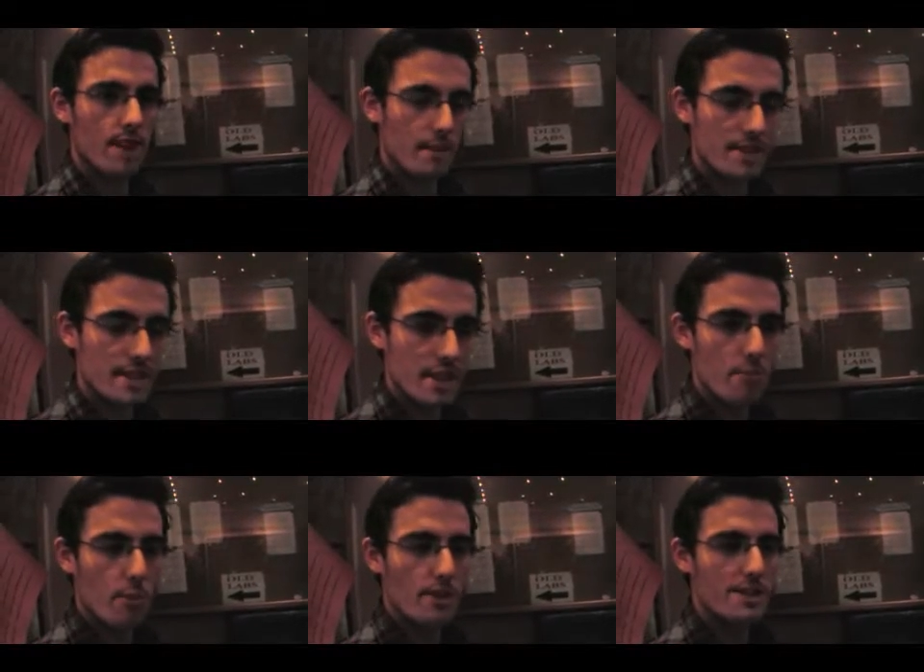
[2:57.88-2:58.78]
Yeah, I see
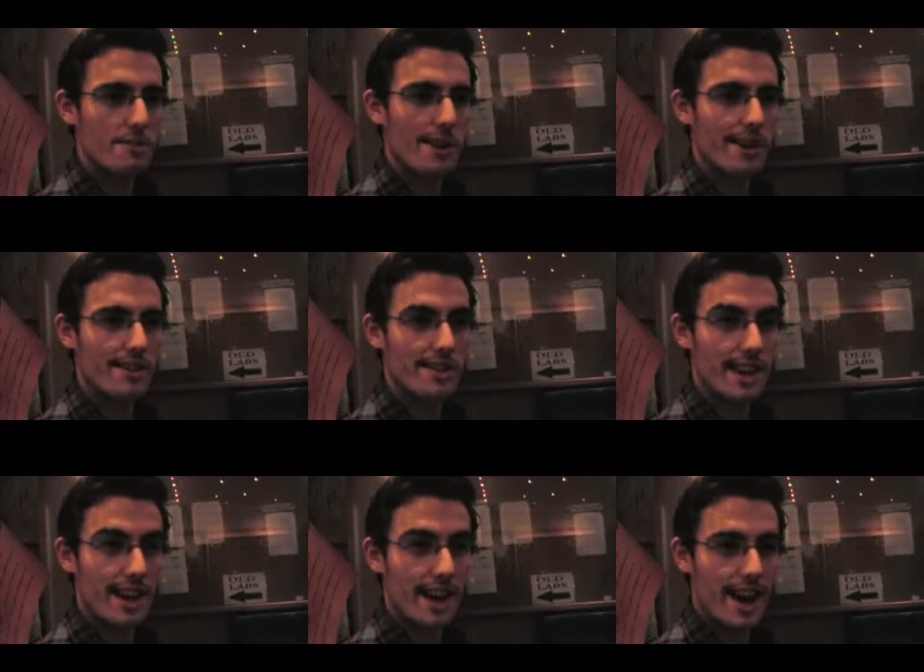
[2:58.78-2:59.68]
your point about
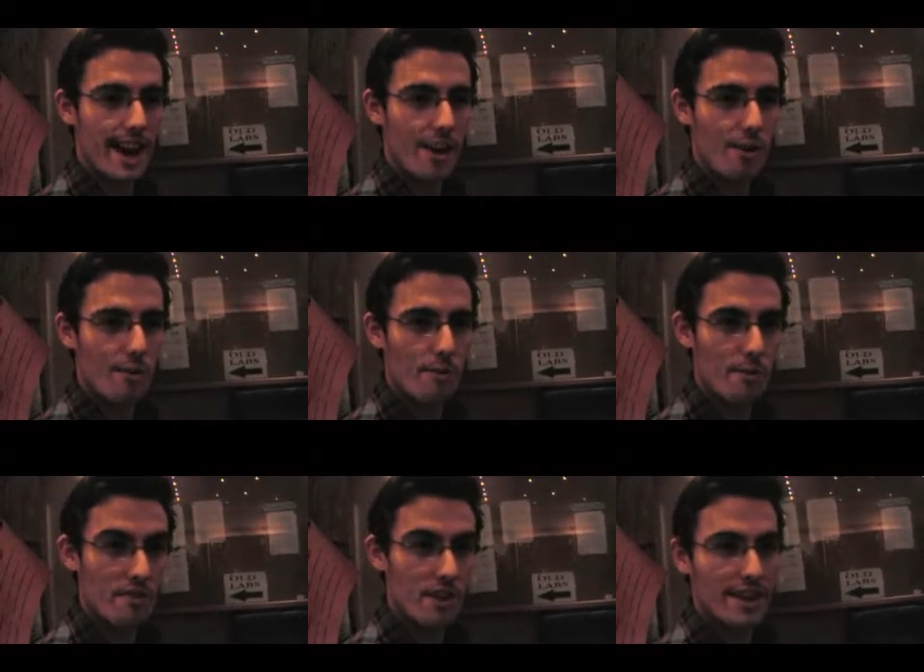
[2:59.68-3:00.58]
how
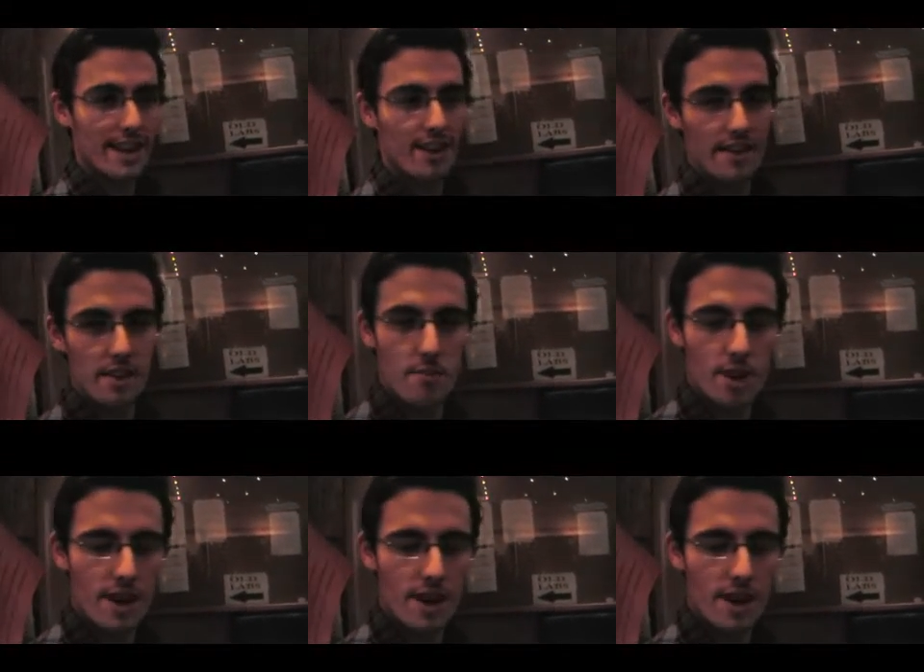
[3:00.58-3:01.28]
people are very keen on having a